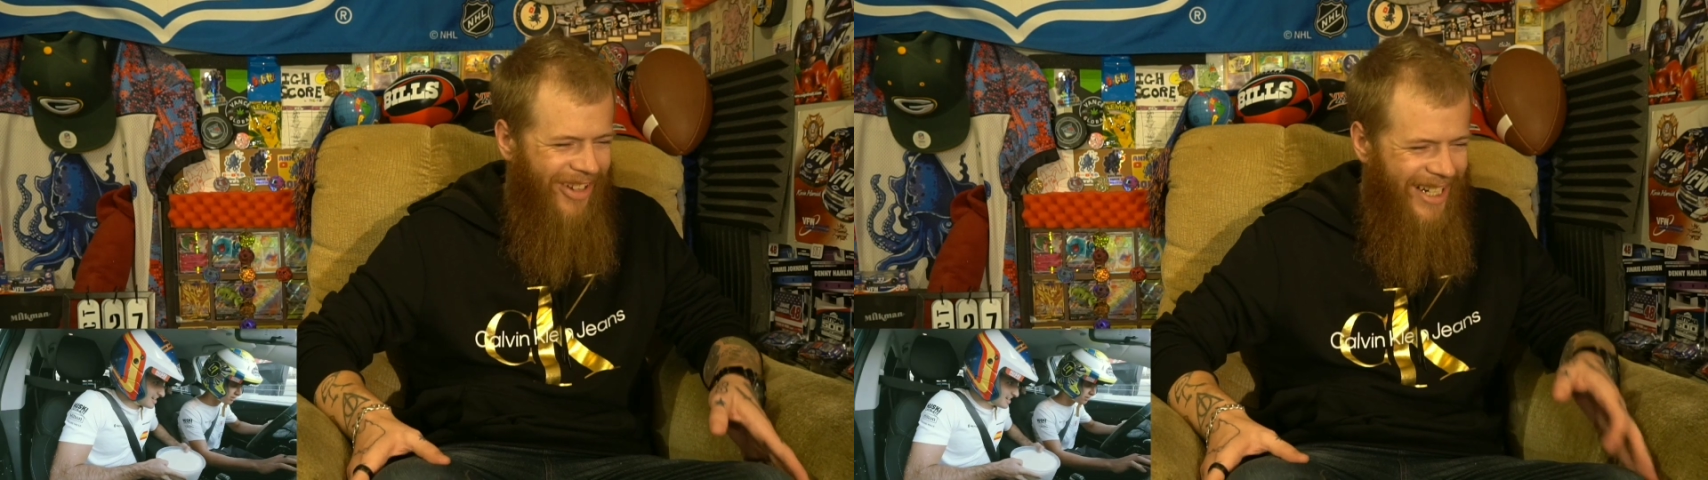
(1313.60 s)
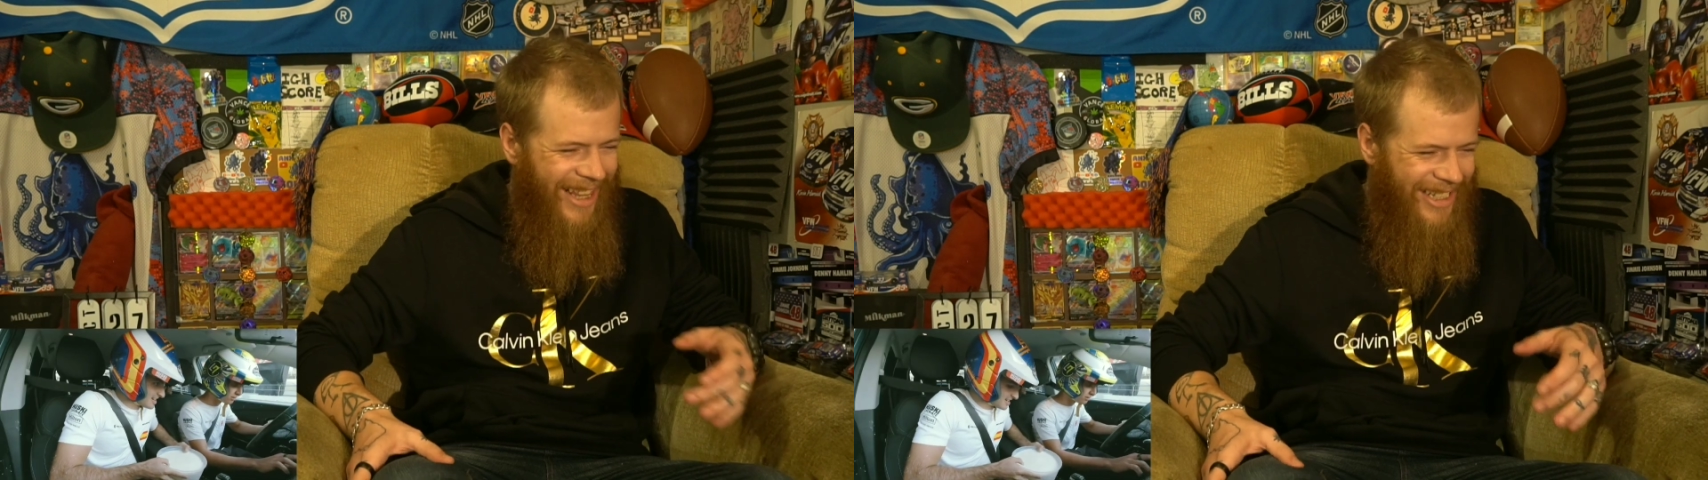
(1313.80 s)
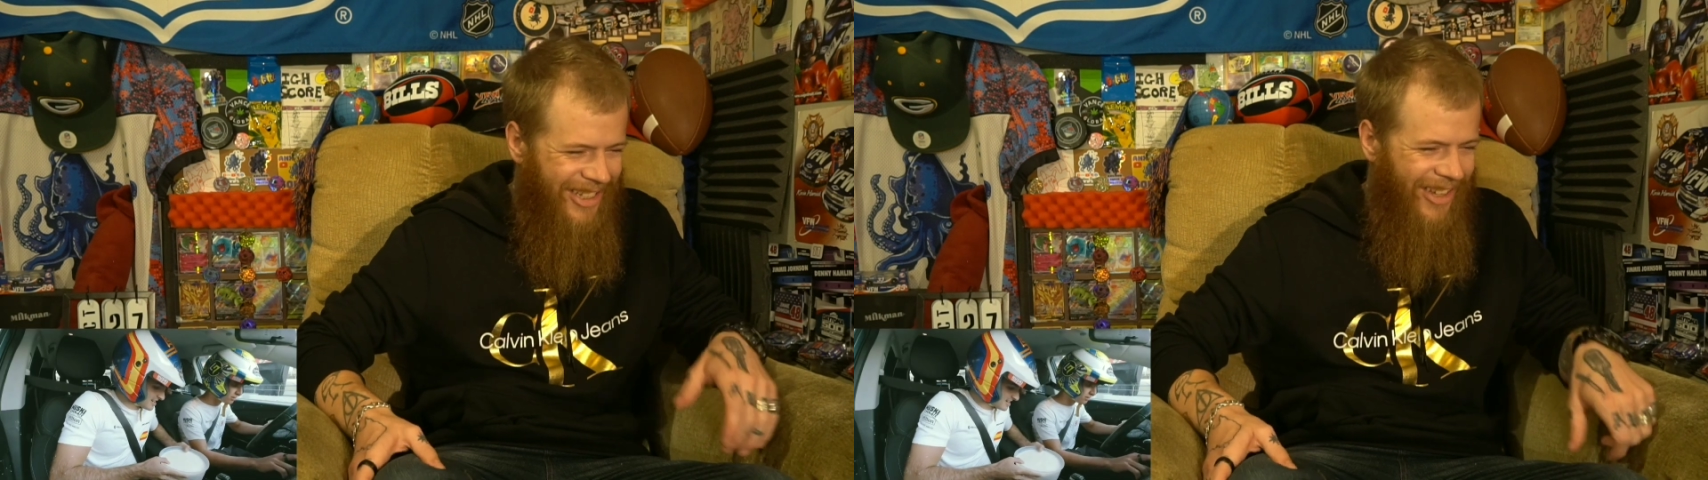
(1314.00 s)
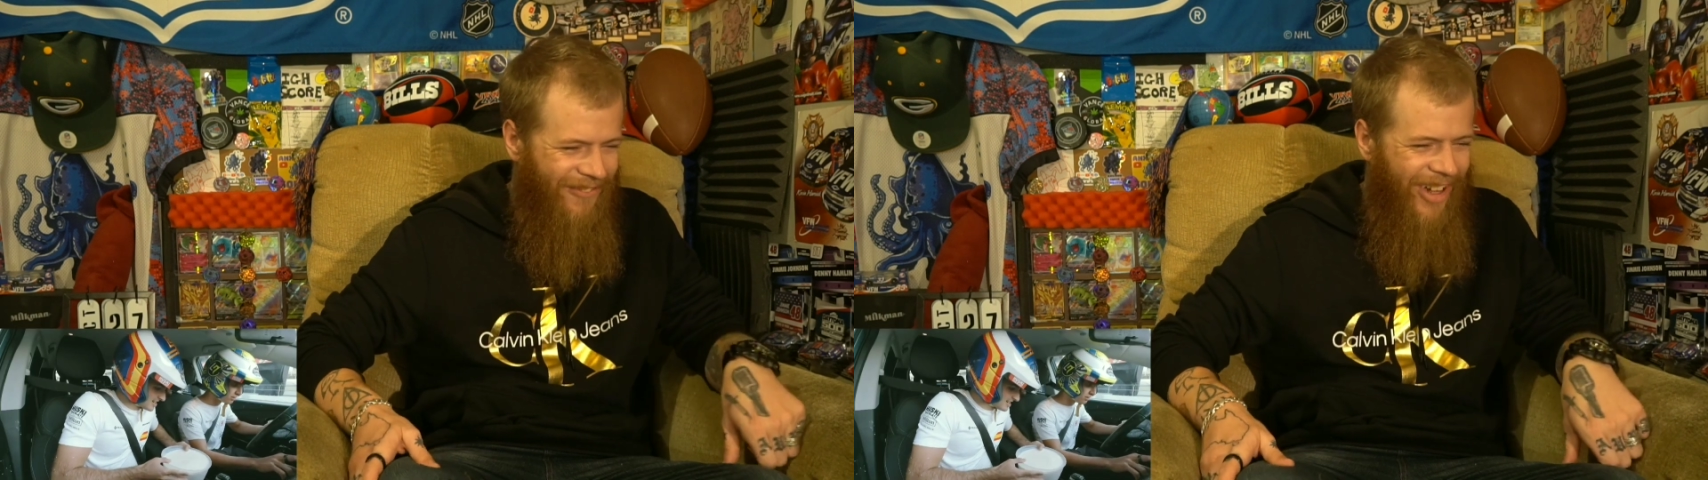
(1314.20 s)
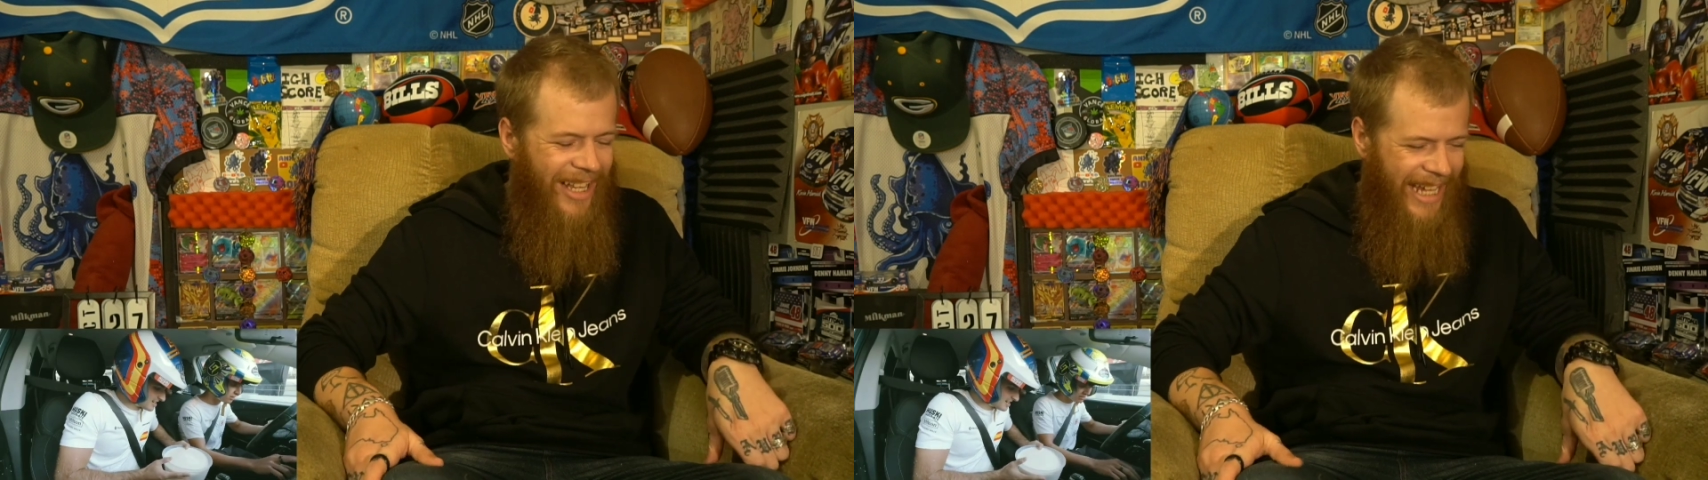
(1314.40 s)
funny. They said
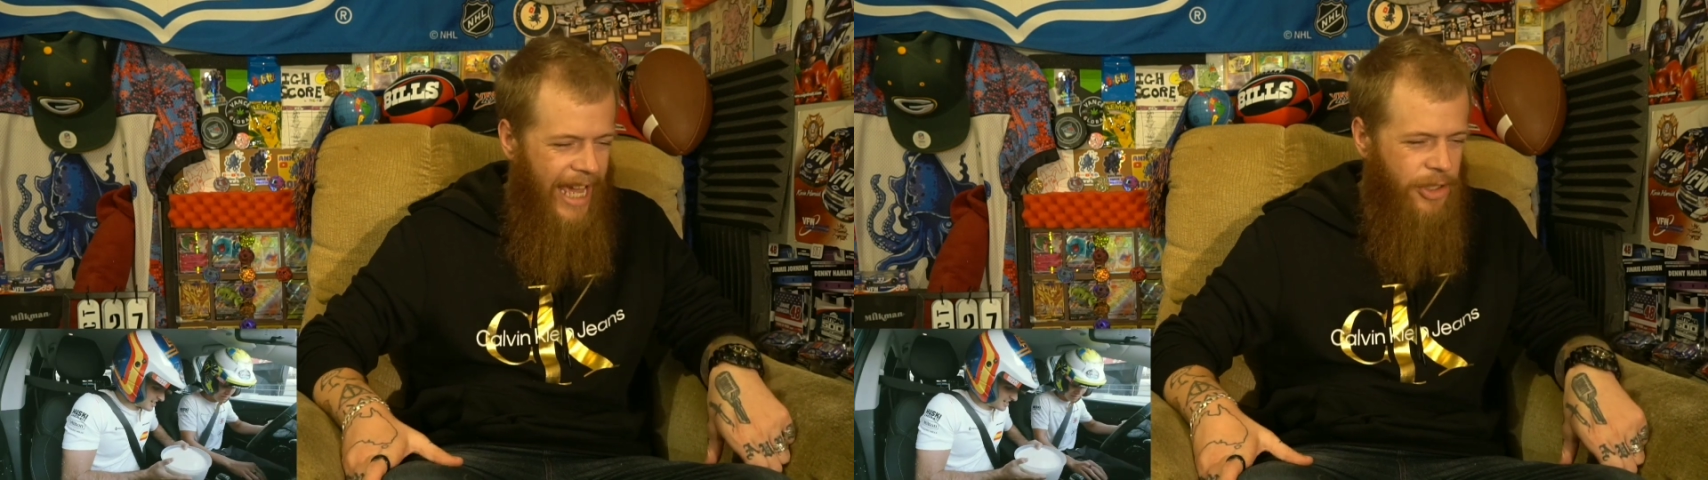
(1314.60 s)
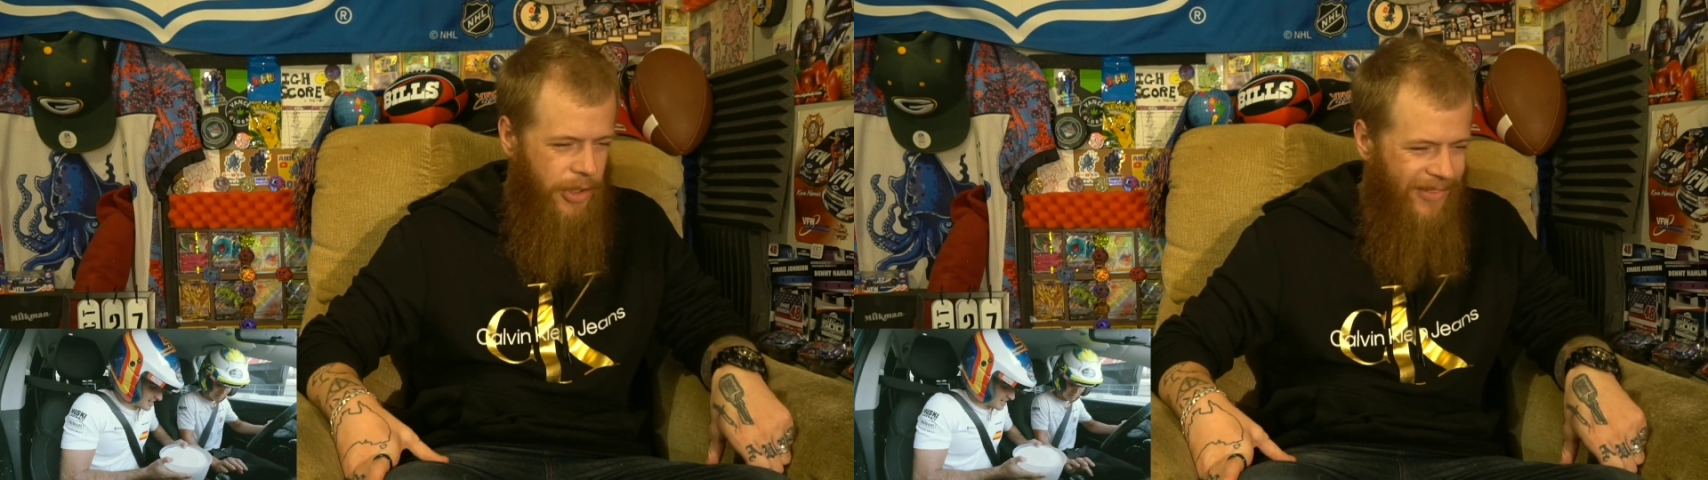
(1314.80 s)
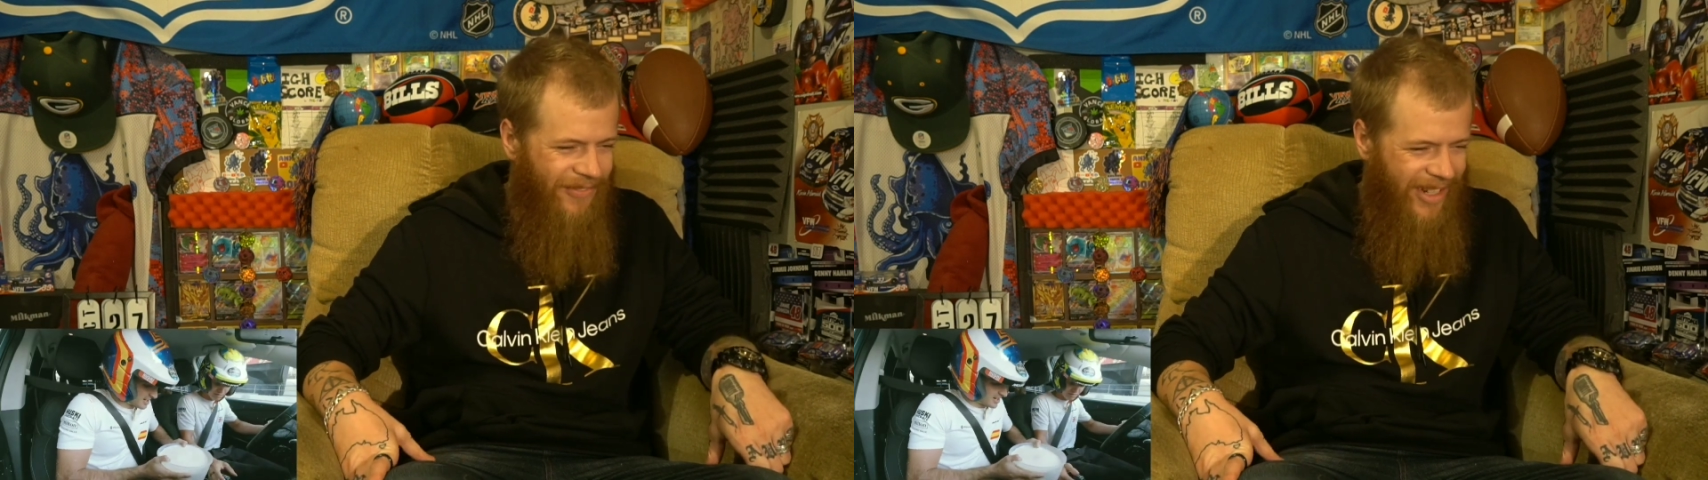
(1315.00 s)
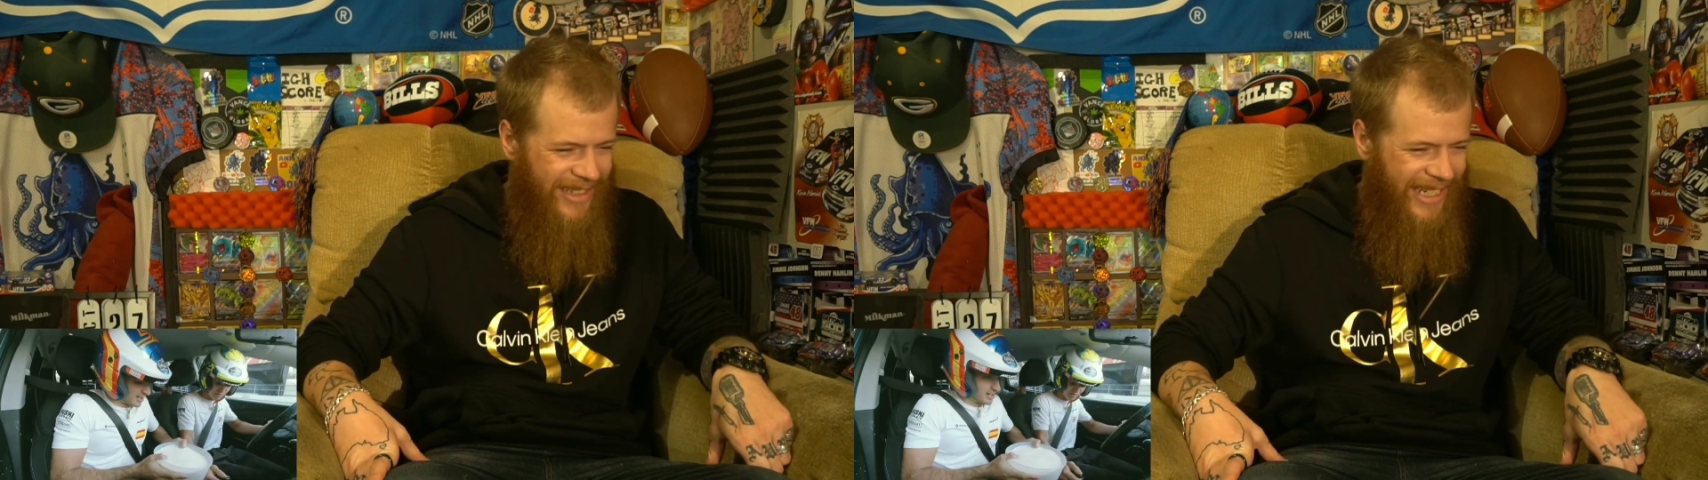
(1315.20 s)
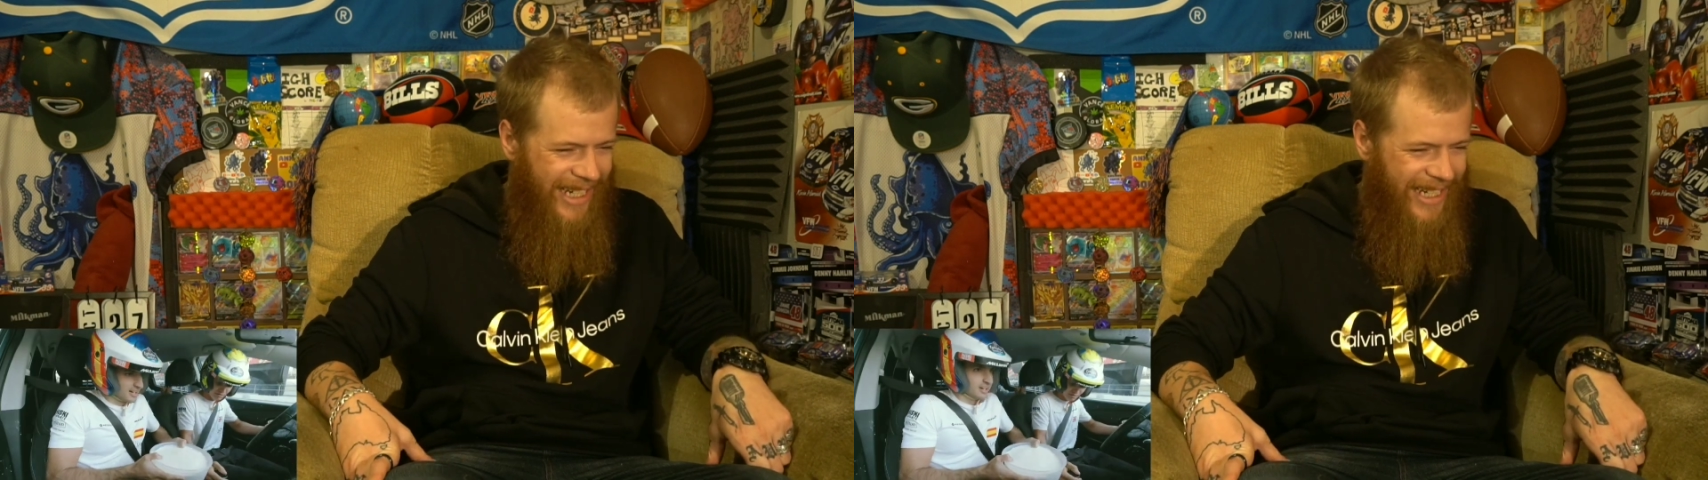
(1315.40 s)
they fuck. They actually
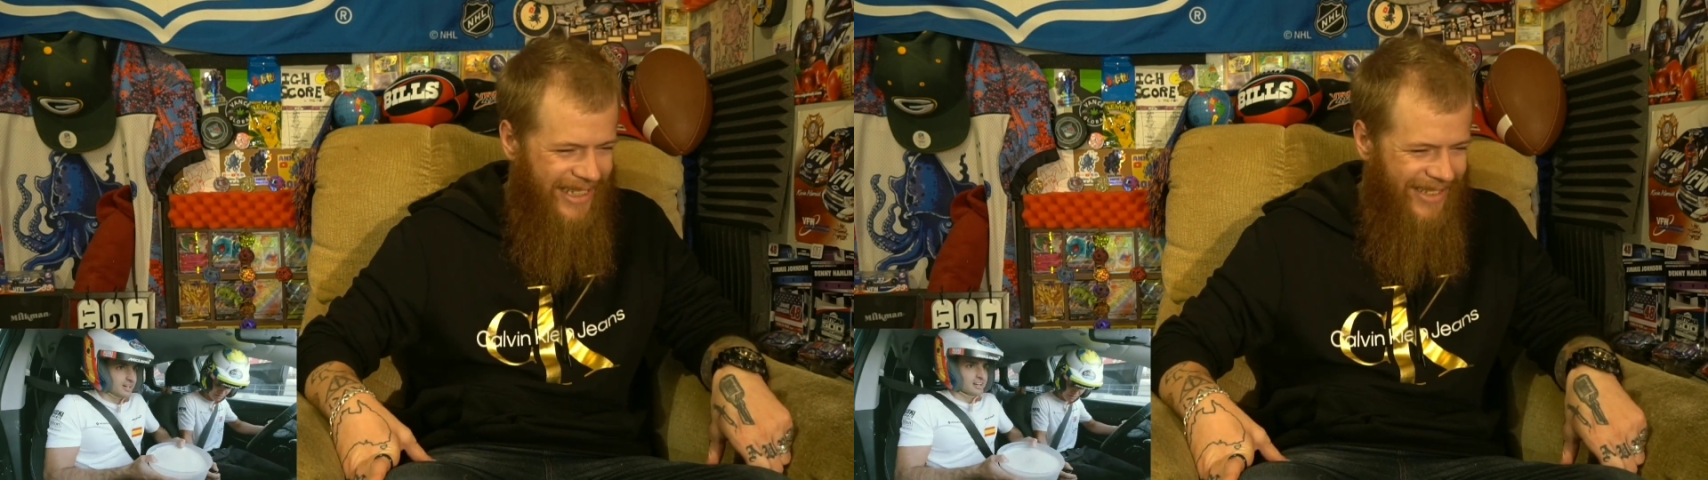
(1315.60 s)
fucked the car